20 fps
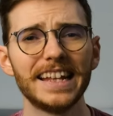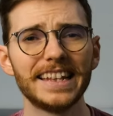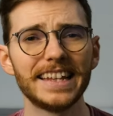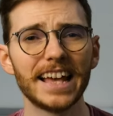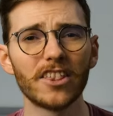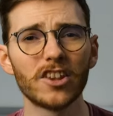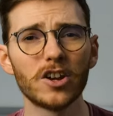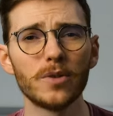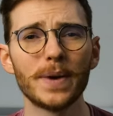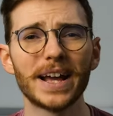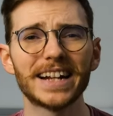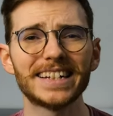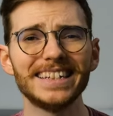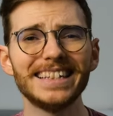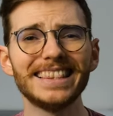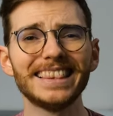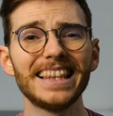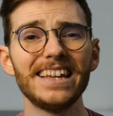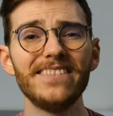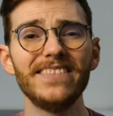Now that I'm actually
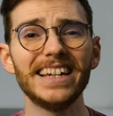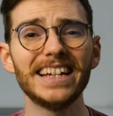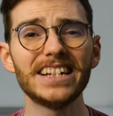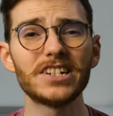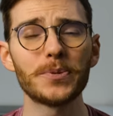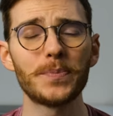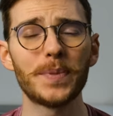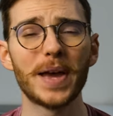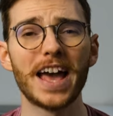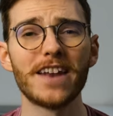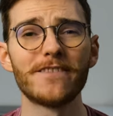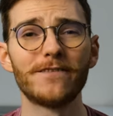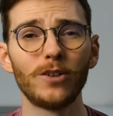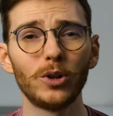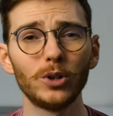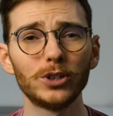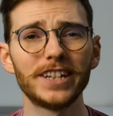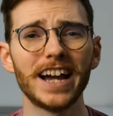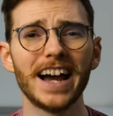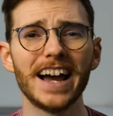living in Japan
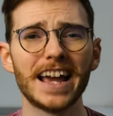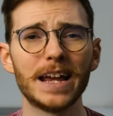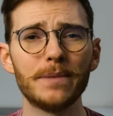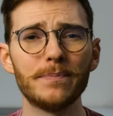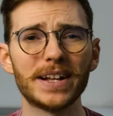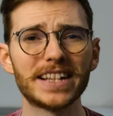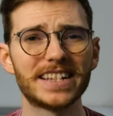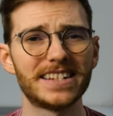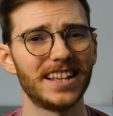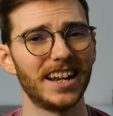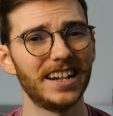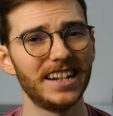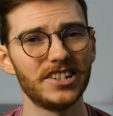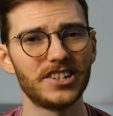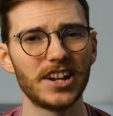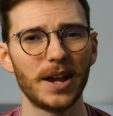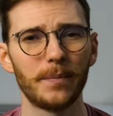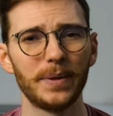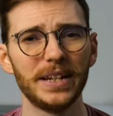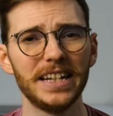full-time and studying
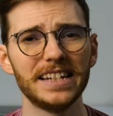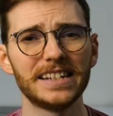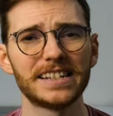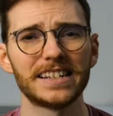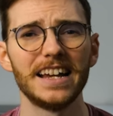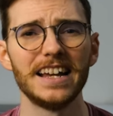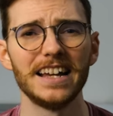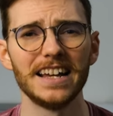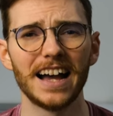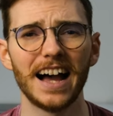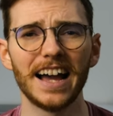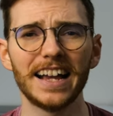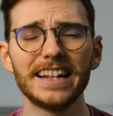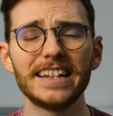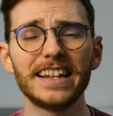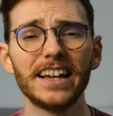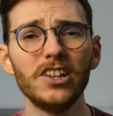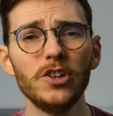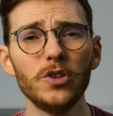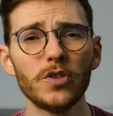Japanese, I can
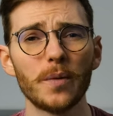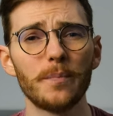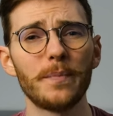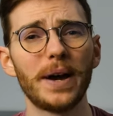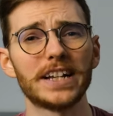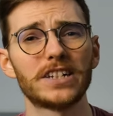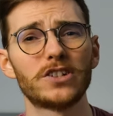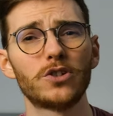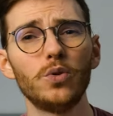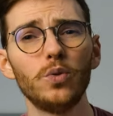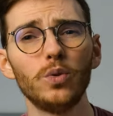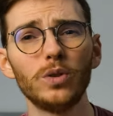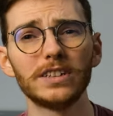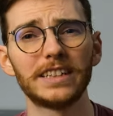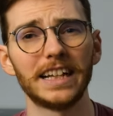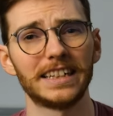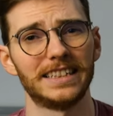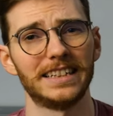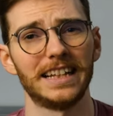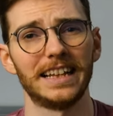tell you that my school
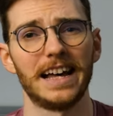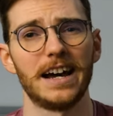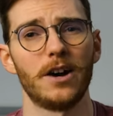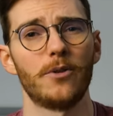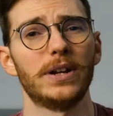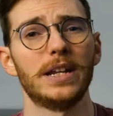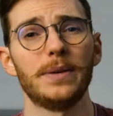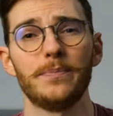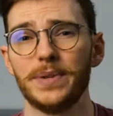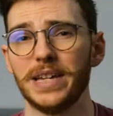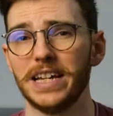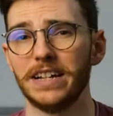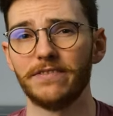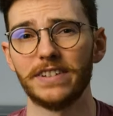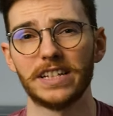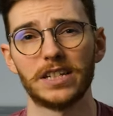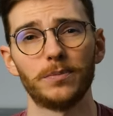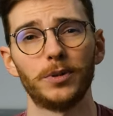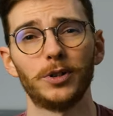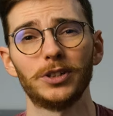doesn't allow any big
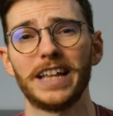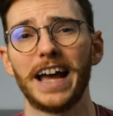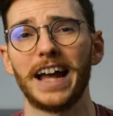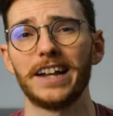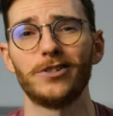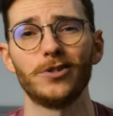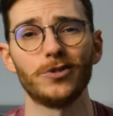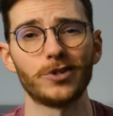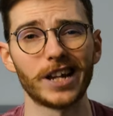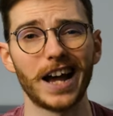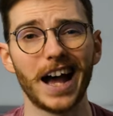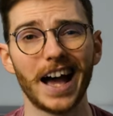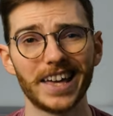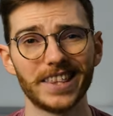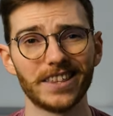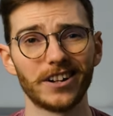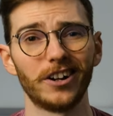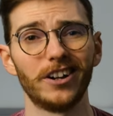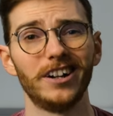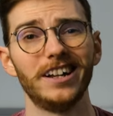visible tattoos
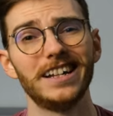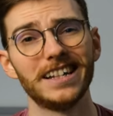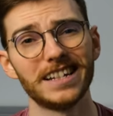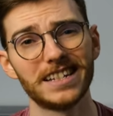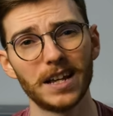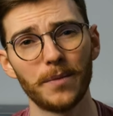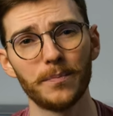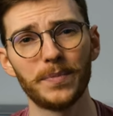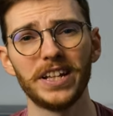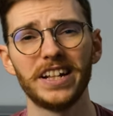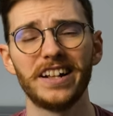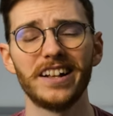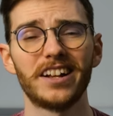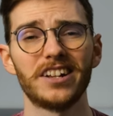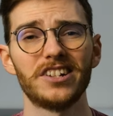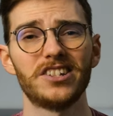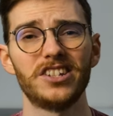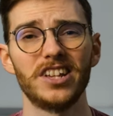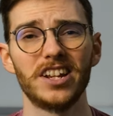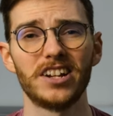either. Something to
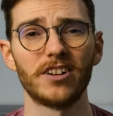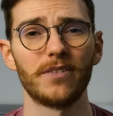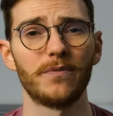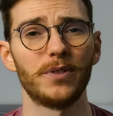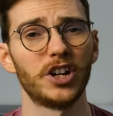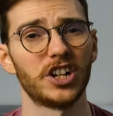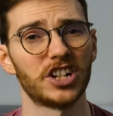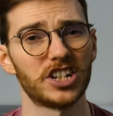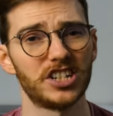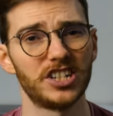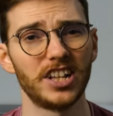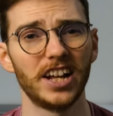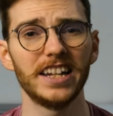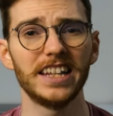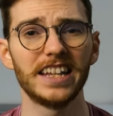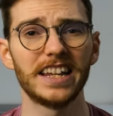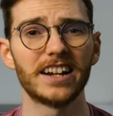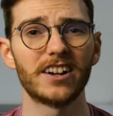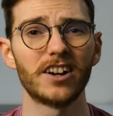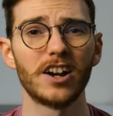consider if you're going to study
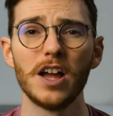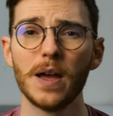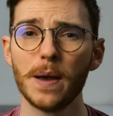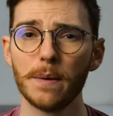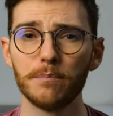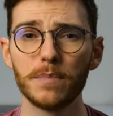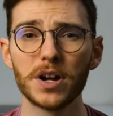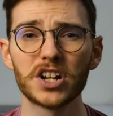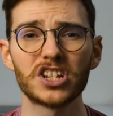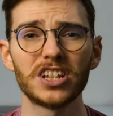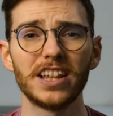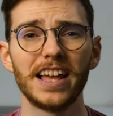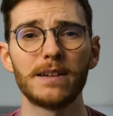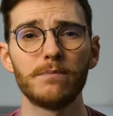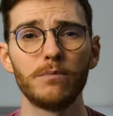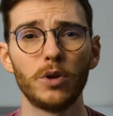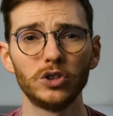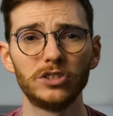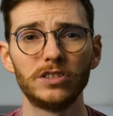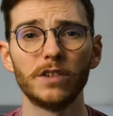here, much like
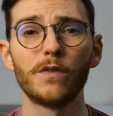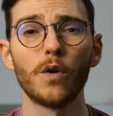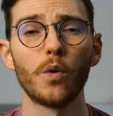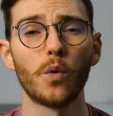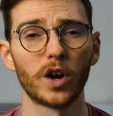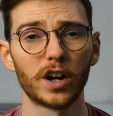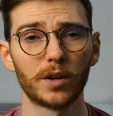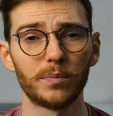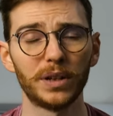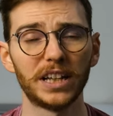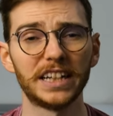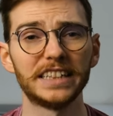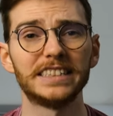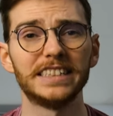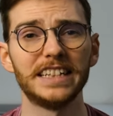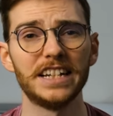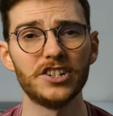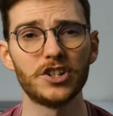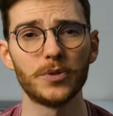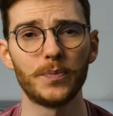most of the workplace
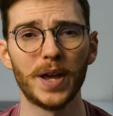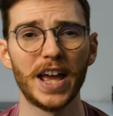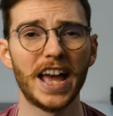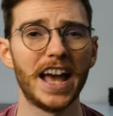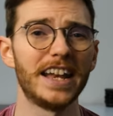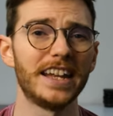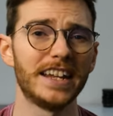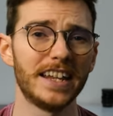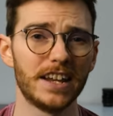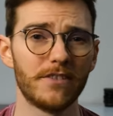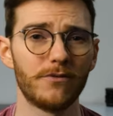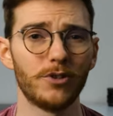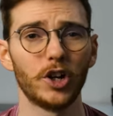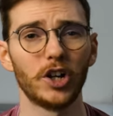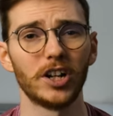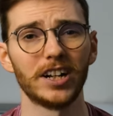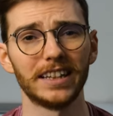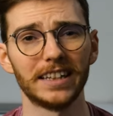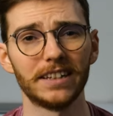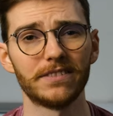in Japan if you're
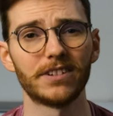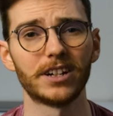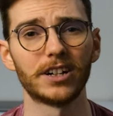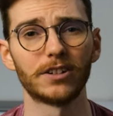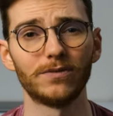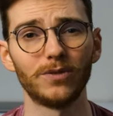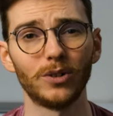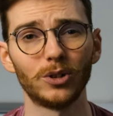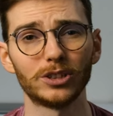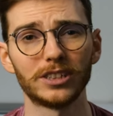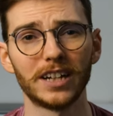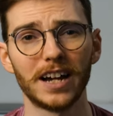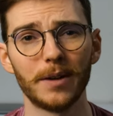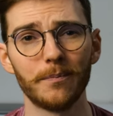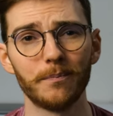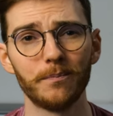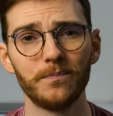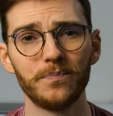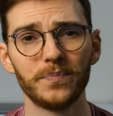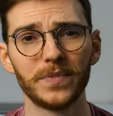going to live here full-time.